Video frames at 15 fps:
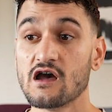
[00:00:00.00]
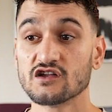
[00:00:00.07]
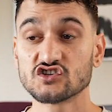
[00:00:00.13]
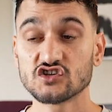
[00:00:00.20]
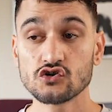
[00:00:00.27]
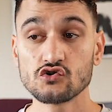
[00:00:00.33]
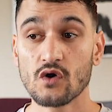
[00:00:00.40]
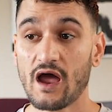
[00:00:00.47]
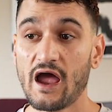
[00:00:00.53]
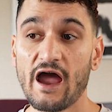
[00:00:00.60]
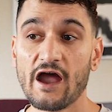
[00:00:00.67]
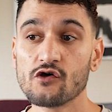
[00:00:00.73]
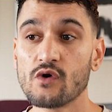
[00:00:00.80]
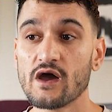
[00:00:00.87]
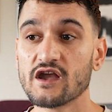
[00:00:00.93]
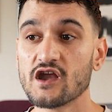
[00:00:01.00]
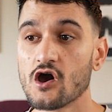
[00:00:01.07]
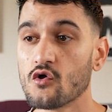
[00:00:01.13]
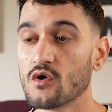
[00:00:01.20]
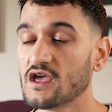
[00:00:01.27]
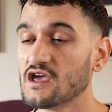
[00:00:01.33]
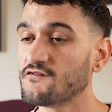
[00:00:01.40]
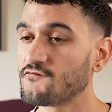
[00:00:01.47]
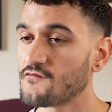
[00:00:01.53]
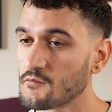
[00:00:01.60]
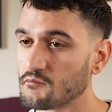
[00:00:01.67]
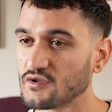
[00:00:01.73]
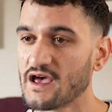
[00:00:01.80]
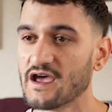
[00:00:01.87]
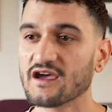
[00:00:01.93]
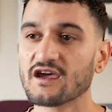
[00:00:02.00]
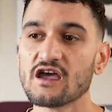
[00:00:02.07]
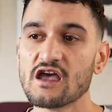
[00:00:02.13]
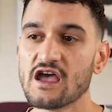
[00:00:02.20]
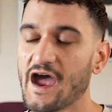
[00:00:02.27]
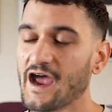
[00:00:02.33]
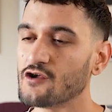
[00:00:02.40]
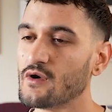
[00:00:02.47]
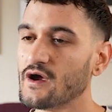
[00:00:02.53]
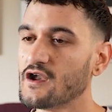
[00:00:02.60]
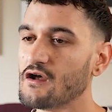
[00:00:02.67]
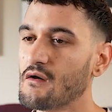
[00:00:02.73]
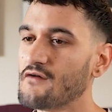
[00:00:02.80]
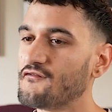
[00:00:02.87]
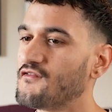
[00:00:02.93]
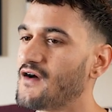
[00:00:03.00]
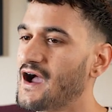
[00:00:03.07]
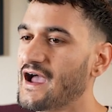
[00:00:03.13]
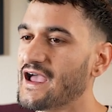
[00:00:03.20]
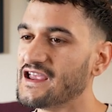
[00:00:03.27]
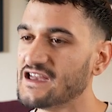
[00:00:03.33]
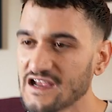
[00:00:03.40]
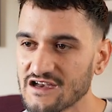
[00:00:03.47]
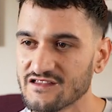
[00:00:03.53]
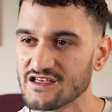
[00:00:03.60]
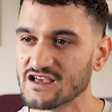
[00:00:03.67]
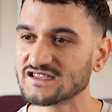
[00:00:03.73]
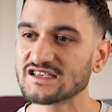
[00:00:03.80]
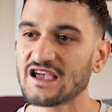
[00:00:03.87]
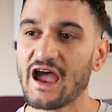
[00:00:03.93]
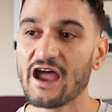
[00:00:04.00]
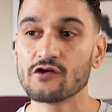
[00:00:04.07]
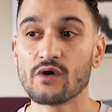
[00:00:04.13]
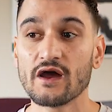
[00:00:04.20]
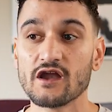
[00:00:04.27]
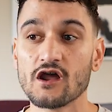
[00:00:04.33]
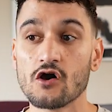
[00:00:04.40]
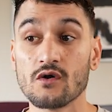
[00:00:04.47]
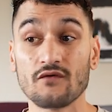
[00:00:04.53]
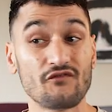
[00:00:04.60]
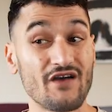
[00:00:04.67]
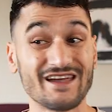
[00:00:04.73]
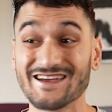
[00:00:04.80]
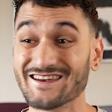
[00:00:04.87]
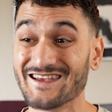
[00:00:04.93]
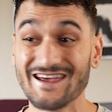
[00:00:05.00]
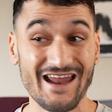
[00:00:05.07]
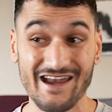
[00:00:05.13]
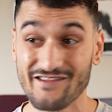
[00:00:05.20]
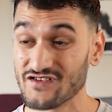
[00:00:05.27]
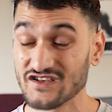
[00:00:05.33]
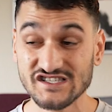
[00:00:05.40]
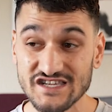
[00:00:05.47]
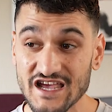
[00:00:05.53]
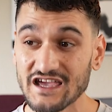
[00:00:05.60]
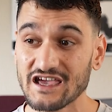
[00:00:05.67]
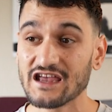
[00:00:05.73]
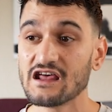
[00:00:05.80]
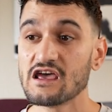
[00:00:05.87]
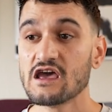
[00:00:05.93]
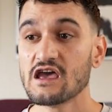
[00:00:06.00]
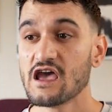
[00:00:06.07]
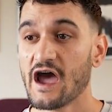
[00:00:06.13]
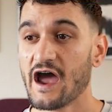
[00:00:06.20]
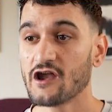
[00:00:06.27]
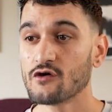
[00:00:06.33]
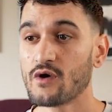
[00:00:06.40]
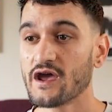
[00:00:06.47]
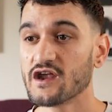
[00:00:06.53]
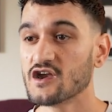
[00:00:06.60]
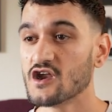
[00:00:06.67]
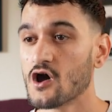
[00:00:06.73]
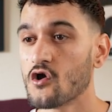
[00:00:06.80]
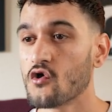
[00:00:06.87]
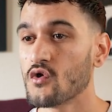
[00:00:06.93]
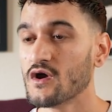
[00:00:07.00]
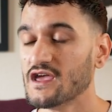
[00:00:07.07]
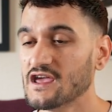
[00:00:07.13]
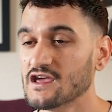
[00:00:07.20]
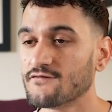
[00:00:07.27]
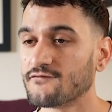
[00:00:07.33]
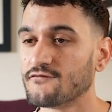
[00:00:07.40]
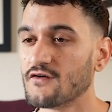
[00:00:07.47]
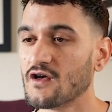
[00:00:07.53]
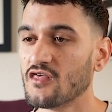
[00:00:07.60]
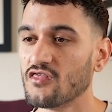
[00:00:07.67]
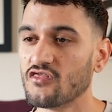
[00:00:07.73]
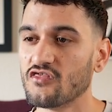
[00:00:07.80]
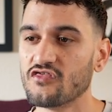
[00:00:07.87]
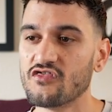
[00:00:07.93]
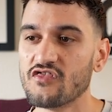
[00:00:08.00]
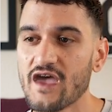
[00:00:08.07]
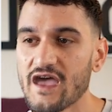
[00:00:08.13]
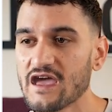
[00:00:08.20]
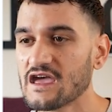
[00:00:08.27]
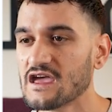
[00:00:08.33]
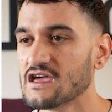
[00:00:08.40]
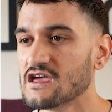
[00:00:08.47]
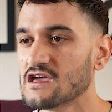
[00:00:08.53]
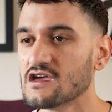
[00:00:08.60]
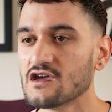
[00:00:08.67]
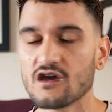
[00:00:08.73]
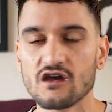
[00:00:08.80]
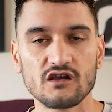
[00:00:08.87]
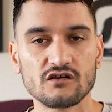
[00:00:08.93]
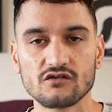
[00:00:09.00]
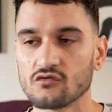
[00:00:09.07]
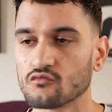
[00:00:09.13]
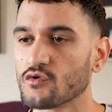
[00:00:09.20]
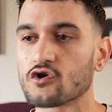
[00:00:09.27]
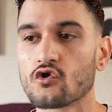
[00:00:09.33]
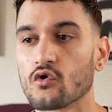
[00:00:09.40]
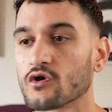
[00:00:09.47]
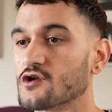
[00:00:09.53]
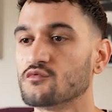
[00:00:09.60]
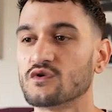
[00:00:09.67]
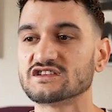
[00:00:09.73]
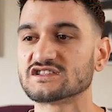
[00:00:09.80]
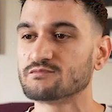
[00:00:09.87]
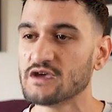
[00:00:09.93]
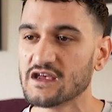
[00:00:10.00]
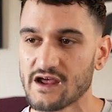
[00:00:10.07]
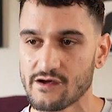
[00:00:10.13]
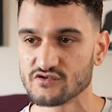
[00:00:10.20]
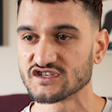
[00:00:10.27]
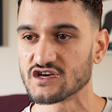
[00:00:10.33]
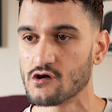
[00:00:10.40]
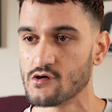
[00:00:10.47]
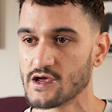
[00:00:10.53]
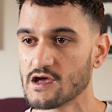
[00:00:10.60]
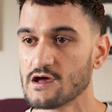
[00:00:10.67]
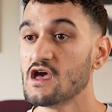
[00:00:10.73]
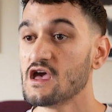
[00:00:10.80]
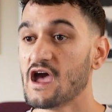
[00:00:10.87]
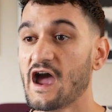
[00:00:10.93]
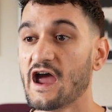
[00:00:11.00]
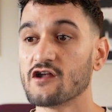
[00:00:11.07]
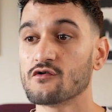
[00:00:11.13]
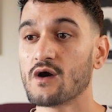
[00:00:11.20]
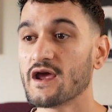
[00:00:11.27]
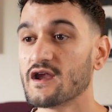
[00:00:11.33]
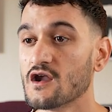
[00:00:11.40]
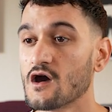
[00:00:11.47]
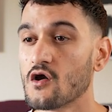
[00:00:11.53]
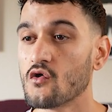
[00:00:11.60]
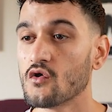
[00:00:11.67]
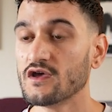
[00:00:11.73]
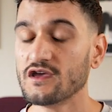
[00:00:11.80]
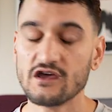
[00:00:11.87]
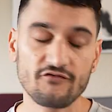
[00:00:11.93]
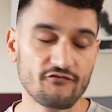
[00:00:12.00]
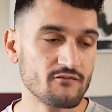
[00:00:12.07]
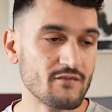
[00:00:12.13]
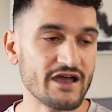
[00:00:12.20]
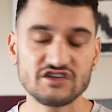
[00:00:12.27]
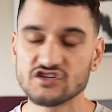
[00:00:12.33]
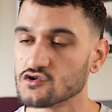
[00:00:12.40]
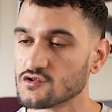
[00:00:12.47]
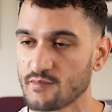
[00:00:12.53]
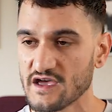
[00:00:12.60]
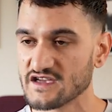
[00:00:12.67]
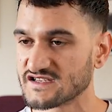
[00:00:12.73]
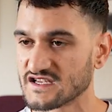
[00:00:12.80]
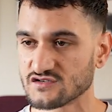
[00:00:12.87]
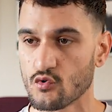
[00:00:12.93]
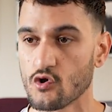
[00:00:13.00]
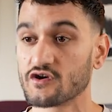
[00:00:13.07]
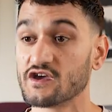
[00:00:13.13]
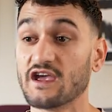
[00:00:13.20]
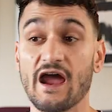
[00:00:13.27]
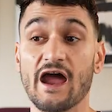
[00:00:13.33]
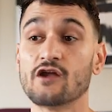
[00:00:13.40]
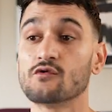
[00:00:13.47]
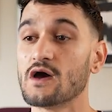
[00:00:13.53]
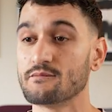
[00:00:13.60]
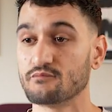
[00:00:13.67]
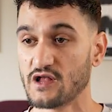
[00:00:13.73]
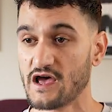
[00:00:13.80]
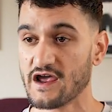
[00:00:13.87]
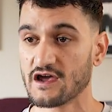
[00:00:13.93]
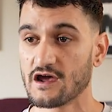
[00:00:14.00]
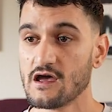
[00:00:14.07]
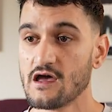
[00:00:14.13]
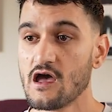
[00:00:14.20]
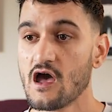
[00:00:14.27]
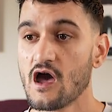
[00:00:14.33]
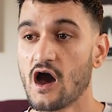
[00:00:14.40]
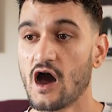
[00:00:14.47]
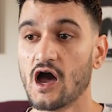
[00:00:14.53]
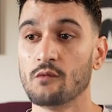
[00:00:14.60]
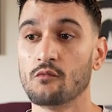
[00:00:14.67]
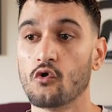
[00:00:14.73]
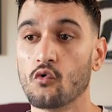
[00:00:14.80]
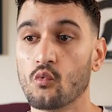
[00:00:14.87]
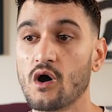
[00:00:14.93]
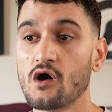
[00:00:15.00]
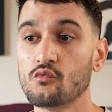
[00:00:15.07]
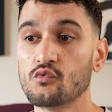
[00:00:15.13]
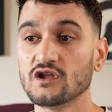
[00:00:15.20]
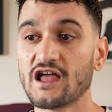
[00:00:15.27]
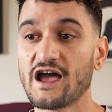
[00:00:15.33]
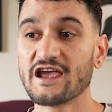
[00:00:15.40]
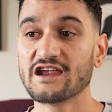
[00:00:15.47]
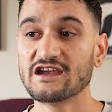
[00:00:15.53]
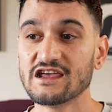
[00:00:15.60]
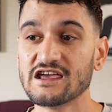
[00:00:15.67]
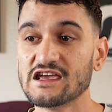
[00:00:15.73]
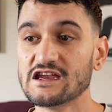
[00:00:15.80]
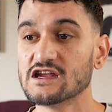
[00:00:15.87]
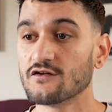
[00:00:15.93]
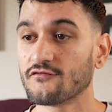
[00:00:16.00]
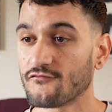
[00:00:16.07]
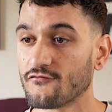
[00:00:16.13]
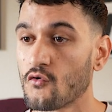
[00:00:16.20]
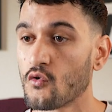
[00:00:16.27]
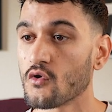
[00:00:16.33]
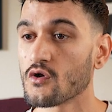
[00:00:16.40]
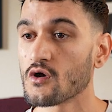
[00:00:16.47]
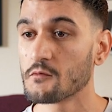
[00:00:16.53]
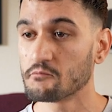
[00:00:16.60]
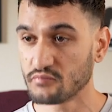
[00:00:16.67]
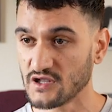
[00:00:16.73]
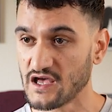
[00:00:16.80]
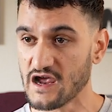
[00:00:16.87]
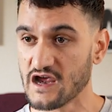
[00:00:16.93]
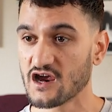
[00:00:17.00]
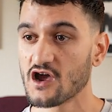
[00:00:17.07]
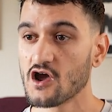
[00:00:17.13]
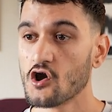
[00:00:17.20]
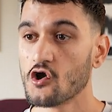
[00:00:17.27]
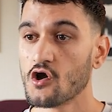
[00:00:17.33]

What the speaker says: 2, how do I know if blank? How do I know if I need this? How do I know if I can get out of this ticket? How do I know if they recorded what speed I was going? How do I know if my toothpaste is working? How do I blank? What will I need for blank?